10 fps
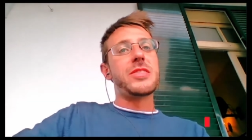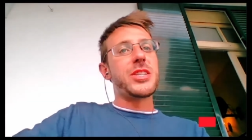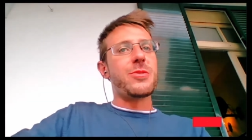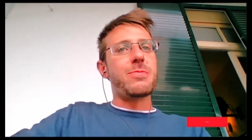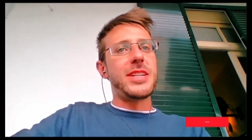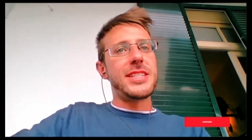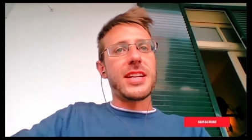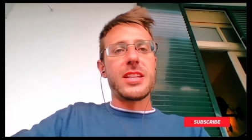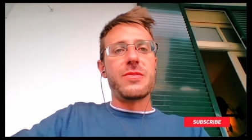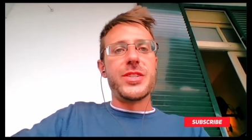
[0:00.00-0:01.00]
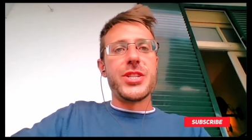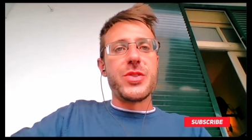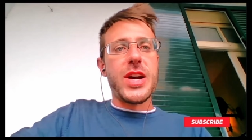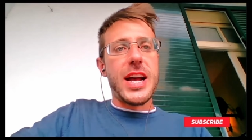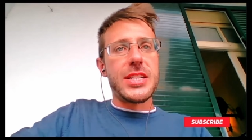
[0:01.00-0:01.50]
If so, please like the
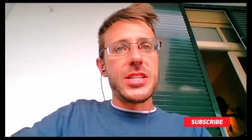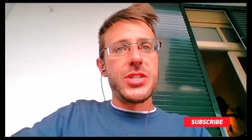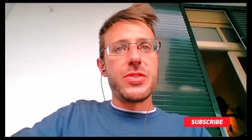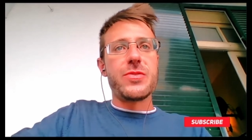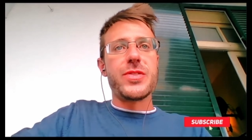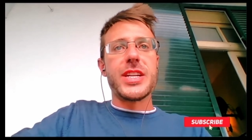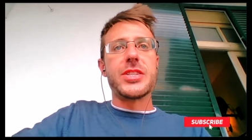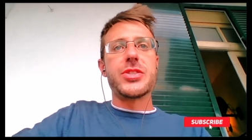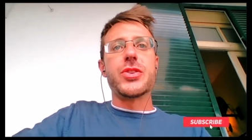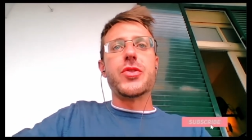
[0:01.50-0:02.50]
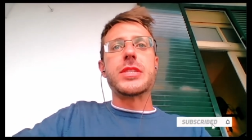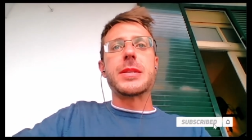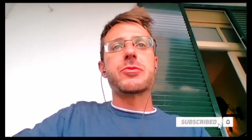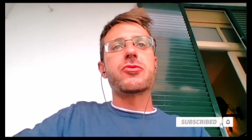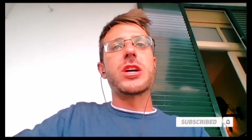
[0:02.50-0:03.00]
video and don't forget to
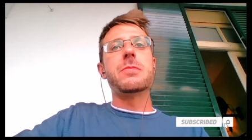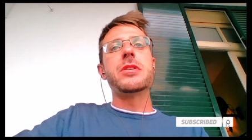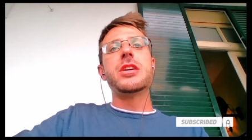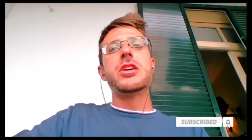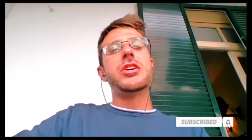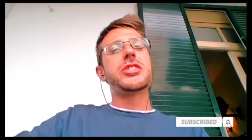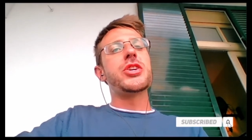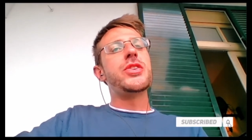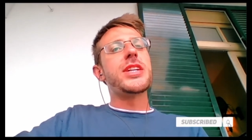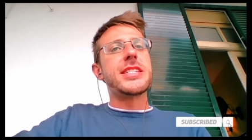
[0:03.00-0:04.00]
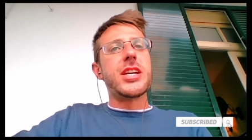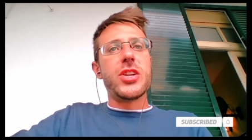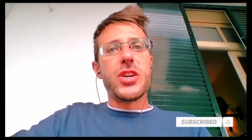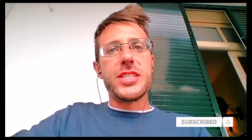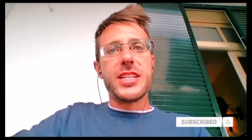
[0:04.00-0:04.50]
subscribe so you get
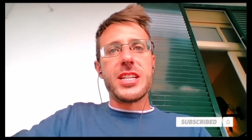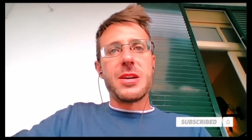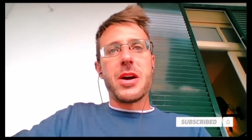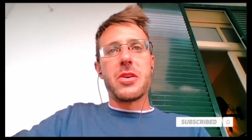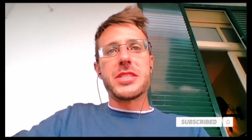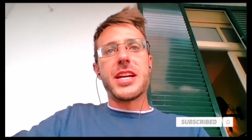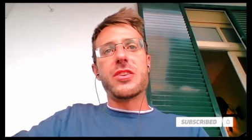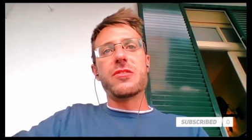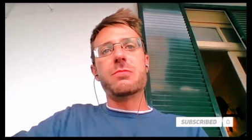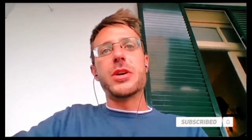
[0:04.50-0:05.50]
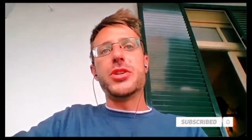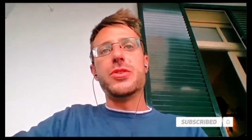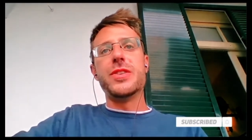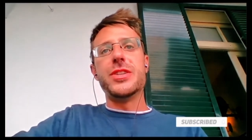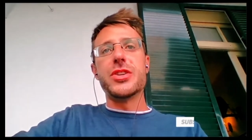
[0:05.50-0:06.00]
alerted about any of my
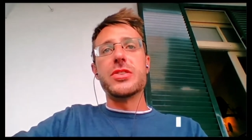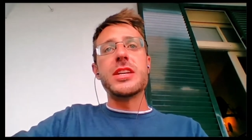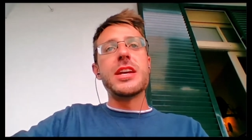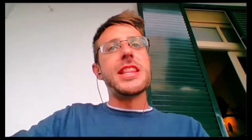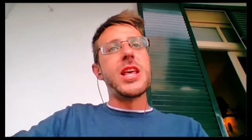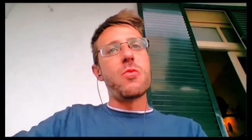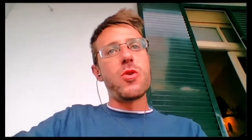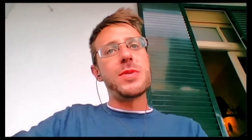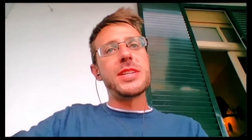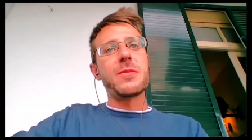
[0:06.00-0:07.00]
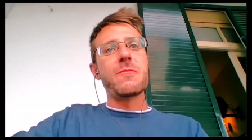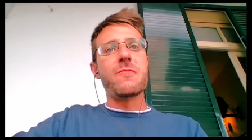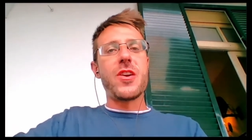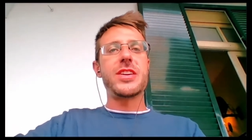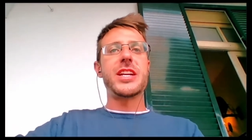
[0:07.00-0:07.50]
new videos. There will be
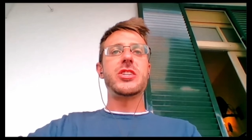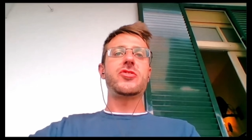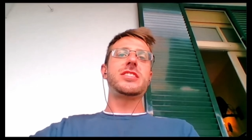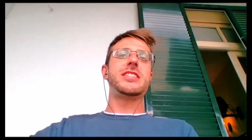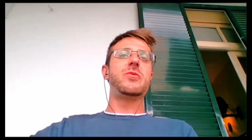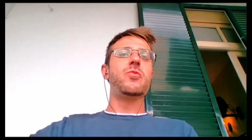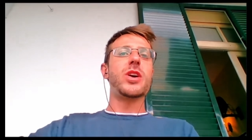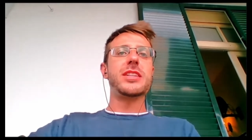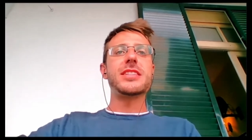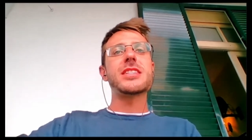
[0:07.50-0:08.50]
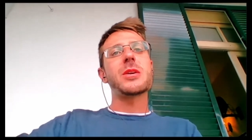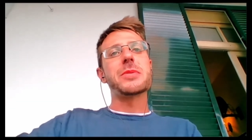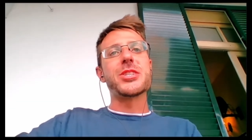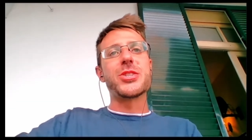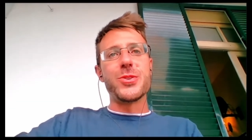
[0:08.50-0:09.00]
some very interesting ones
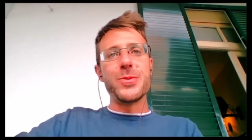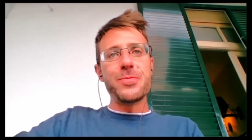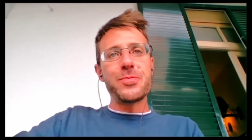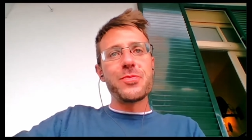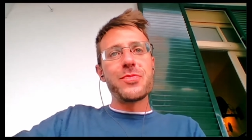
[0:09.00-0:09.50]
coming soon,